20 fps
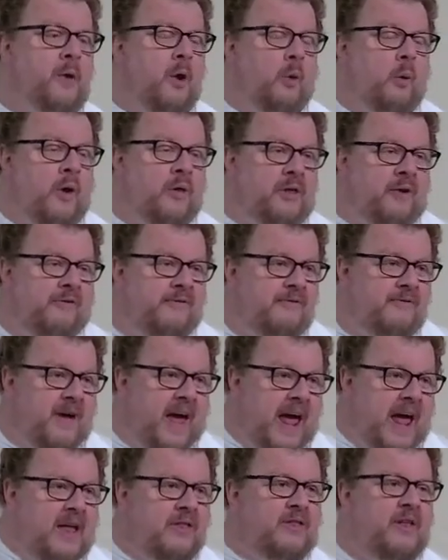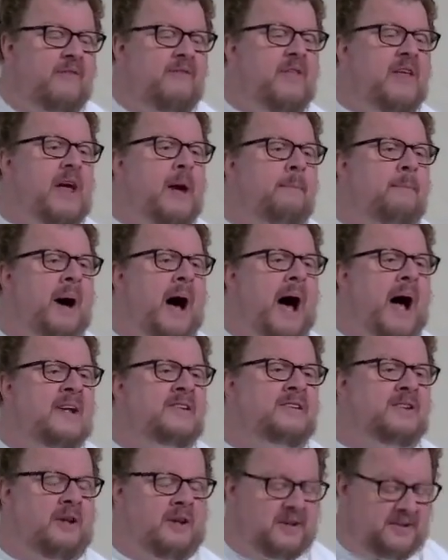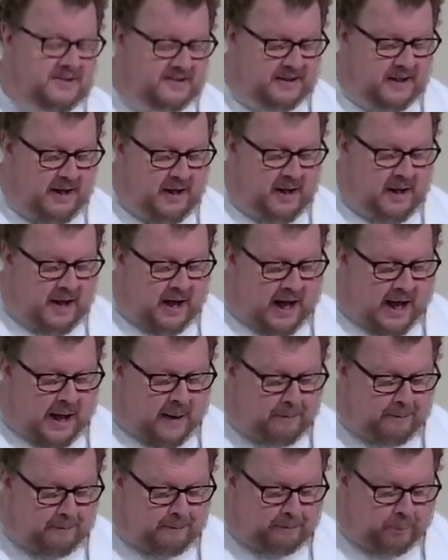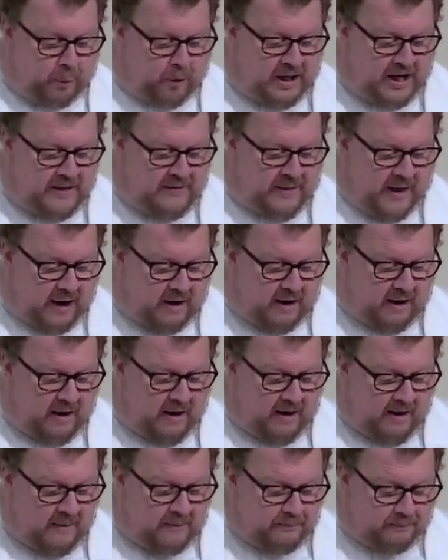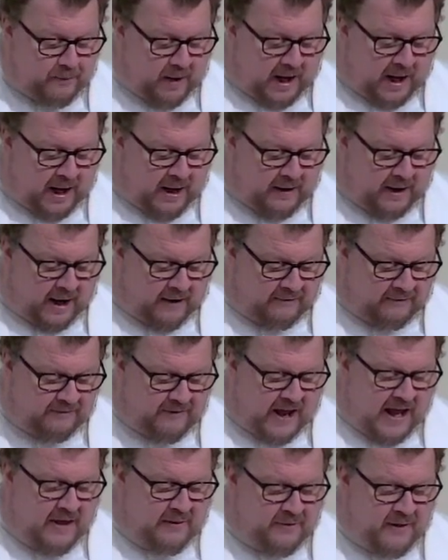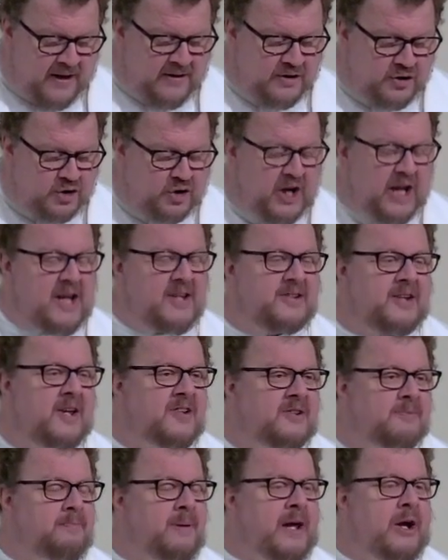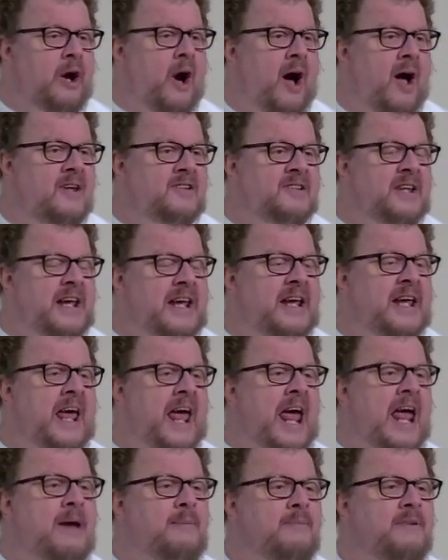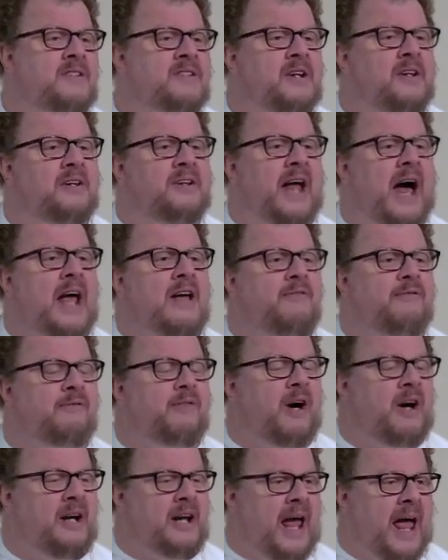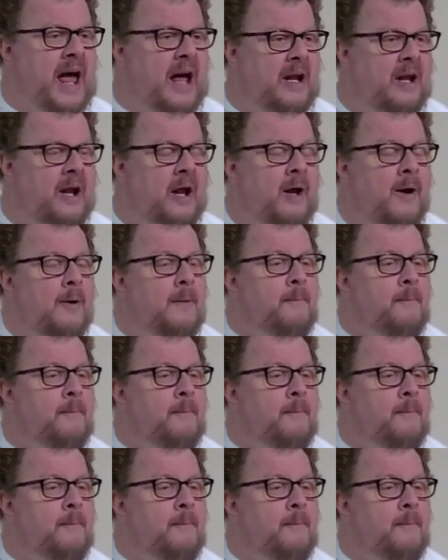with the faith of the apostles, putting their faith in Jesus because he came to life again,